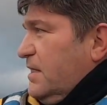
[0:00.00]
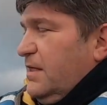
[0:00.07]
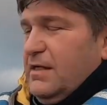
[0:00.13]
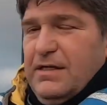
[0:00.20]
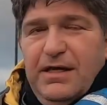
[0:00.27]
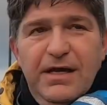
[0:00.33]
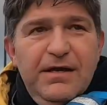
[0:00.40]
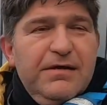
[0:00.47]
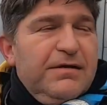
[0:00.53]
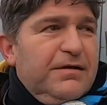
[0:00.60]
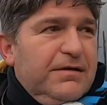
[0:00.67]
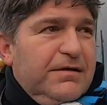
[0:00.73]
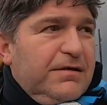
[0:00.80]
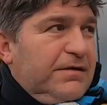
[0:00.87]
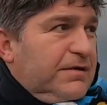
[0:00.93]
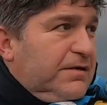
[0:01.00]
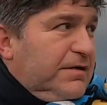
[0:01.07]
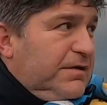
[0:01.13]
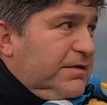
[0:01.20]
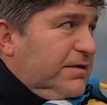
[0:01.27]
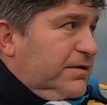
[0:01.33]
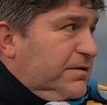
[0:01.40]
yeah,
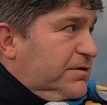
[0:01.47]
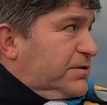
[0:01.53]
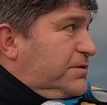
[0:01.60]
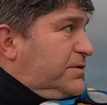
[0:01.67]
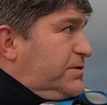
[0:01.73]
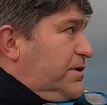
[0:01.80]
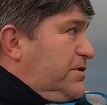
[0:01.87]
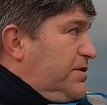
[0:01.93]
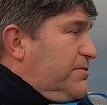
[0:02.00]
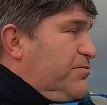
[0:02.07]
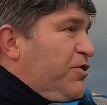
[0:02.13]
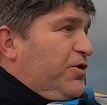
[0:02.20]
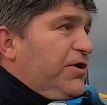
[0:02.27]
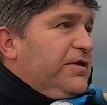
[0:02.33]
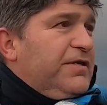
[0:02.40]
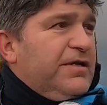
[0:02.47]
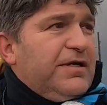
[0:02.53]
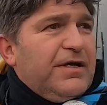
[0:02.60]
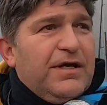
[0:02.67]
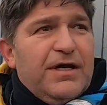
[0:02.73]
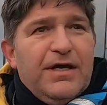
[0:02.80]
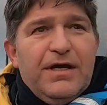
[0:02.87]
stunning morning.
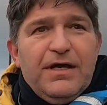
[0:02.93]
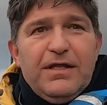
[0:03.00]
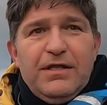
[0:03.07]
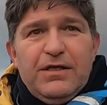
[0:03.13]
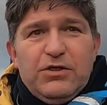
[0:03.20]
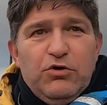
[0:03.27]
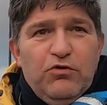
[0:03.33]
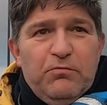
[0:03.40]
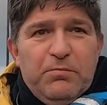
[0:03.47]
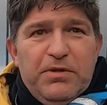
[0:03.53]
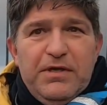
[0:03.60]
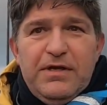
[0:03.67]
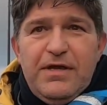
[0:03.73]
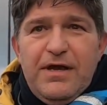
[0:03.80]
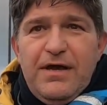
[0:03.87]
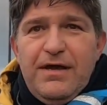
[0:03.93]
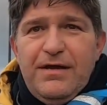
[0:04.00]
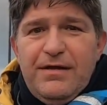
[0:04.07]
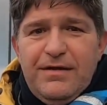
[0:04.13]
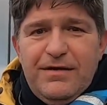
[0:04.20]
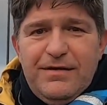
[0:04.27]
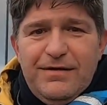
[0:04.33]
Let's hope the
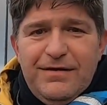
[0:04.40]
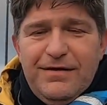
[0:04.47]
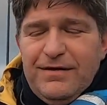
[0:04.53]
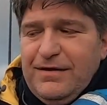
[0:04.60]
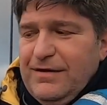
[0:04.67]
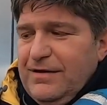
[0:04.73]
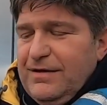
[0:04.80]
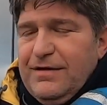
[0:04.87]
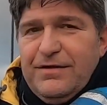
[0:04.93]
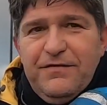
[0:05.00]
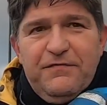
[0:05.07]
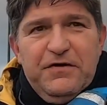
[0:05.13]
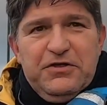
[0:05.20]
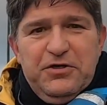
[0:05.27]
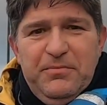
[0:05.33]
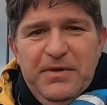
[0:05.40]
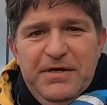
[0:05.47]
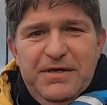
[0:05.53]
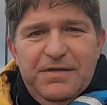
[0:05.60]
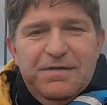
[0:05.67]
fish are biting.